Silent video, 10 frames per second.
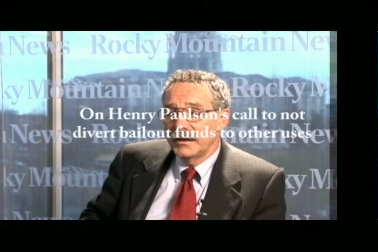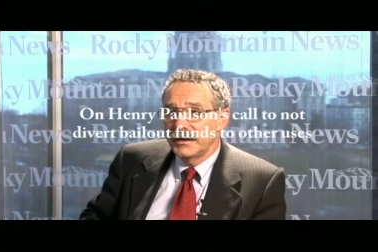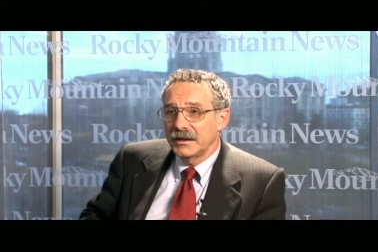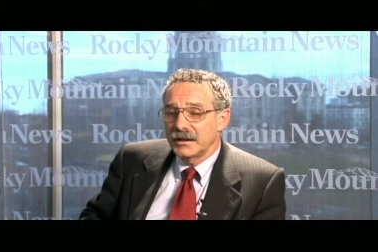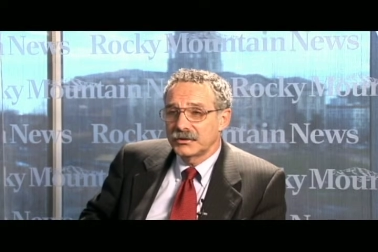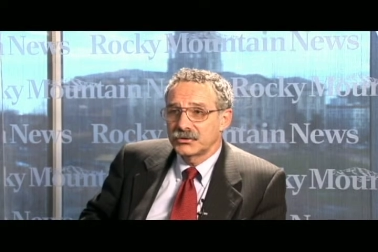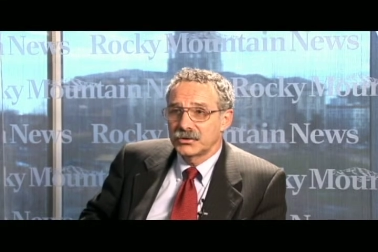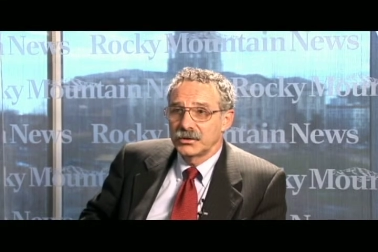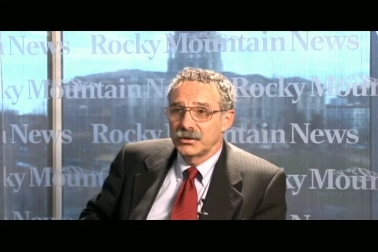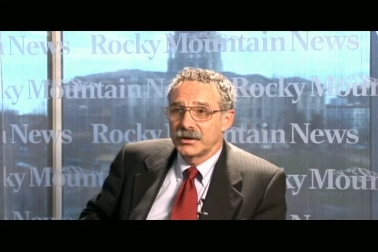I think it's
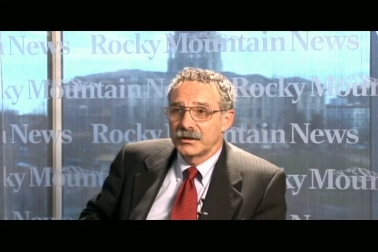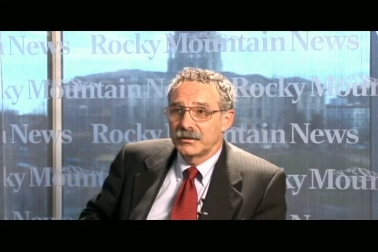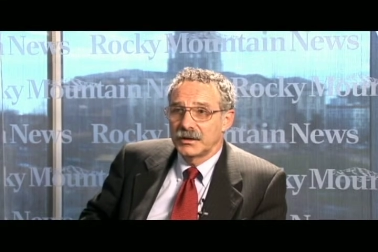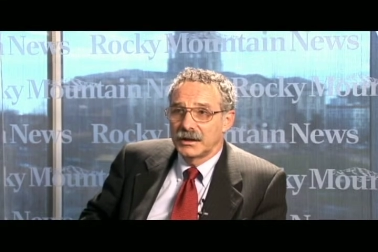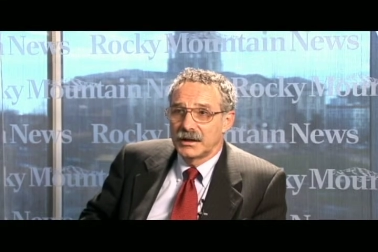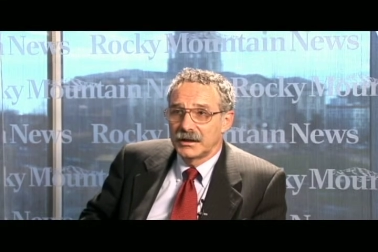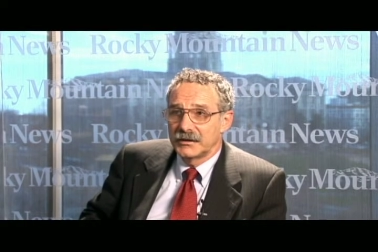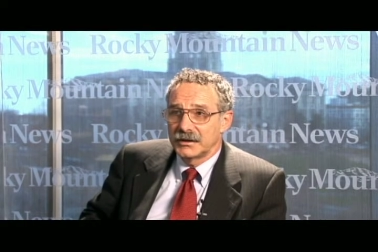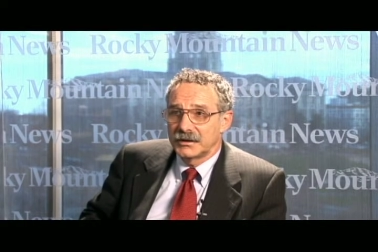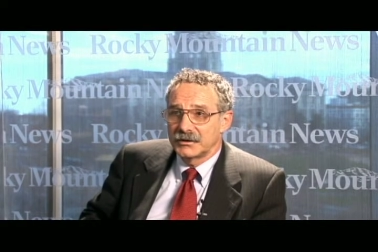true that, uh,
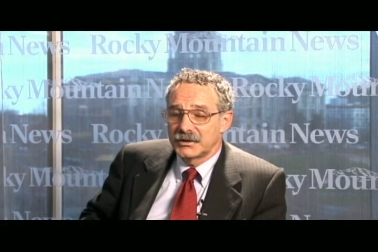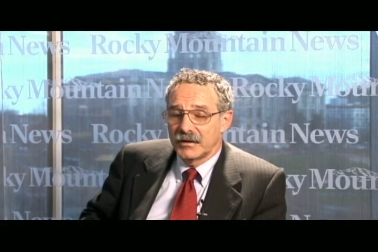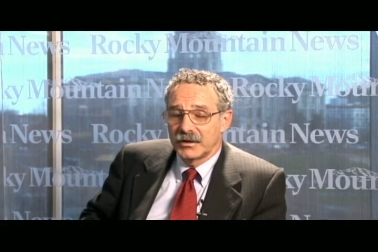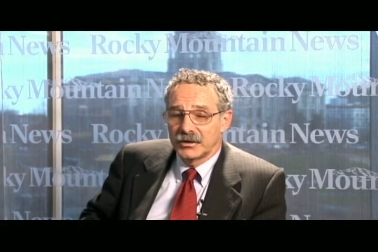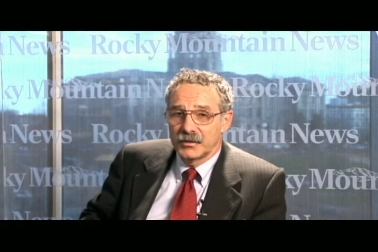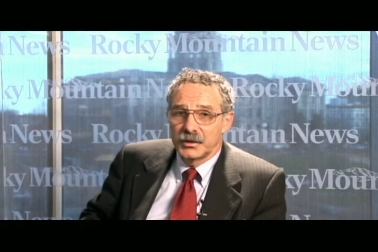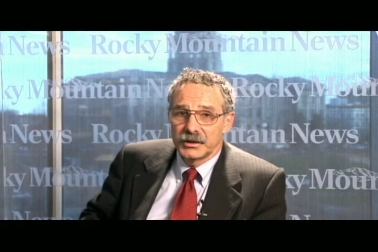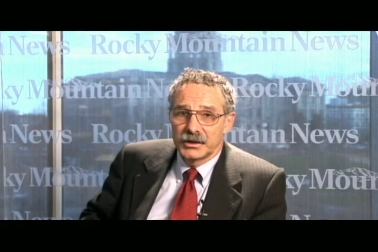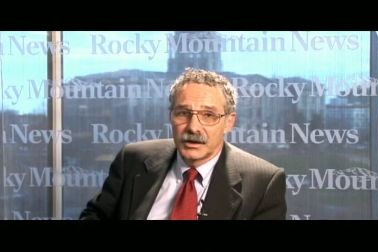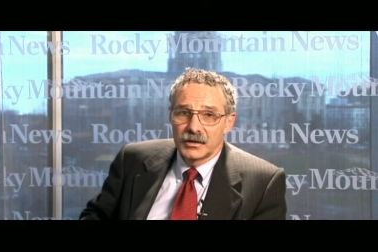that the $700
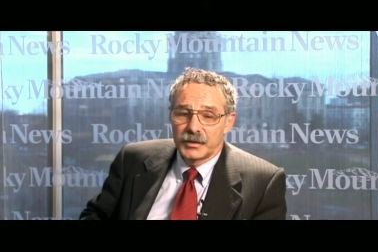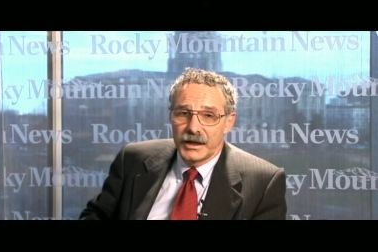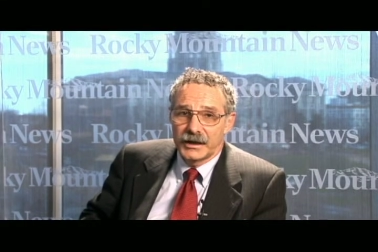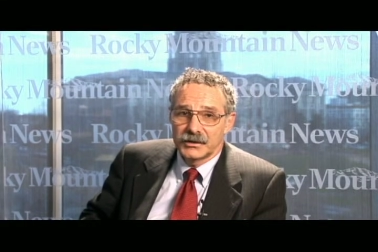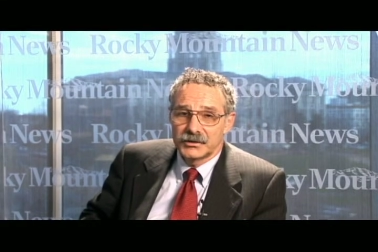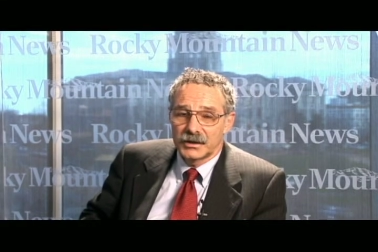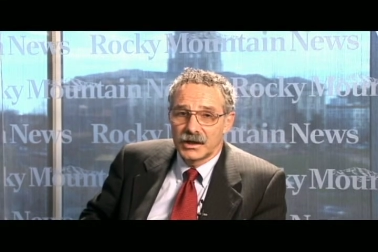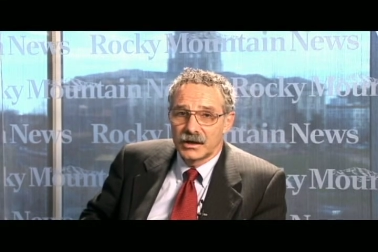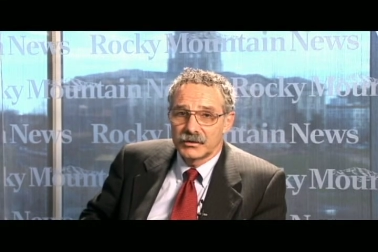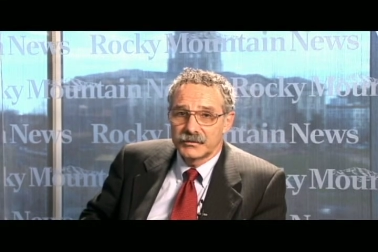billion package that
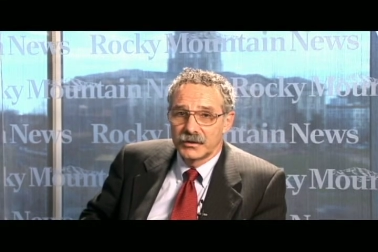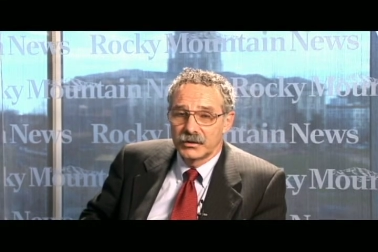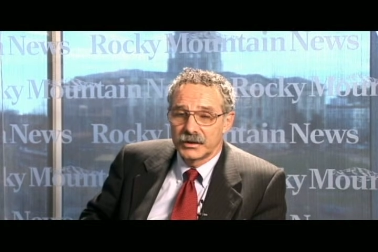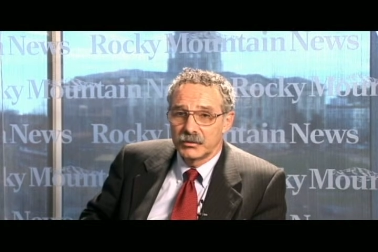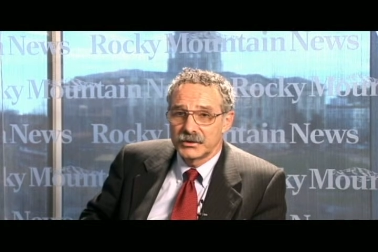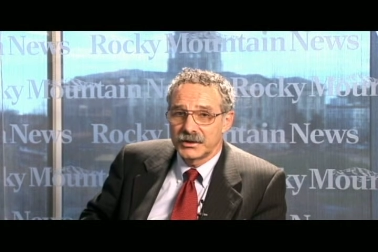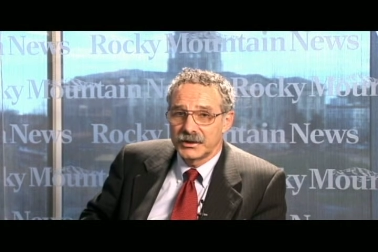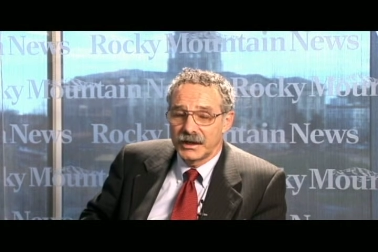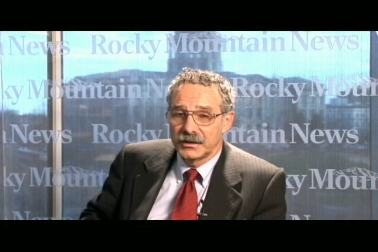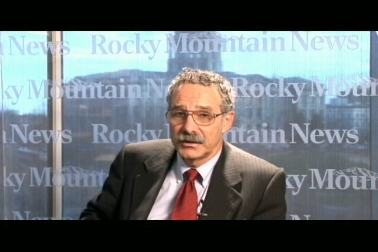Congress voted was
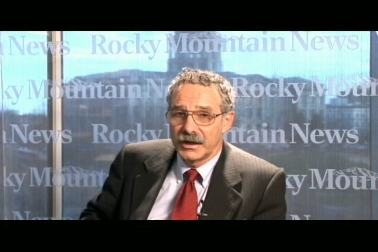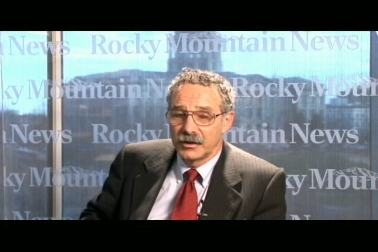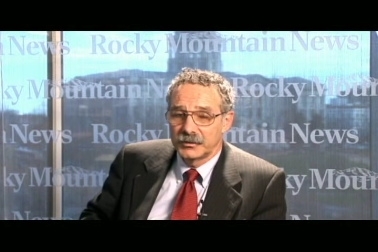intended to help